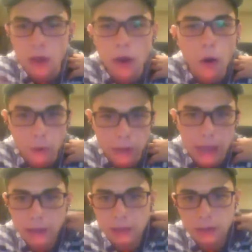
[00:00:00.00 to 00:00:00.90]
oh
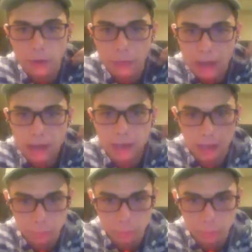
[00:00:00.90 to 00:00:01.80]
yeah, that kid
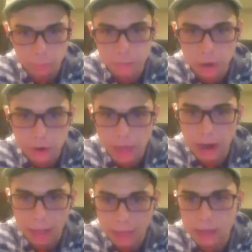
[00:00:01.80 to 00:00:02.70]
was part of
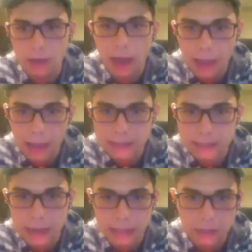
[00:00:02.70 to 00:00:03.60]
that young Ajax
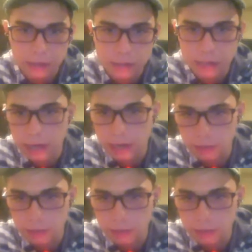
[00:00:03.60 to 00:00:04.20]
side that lost to United in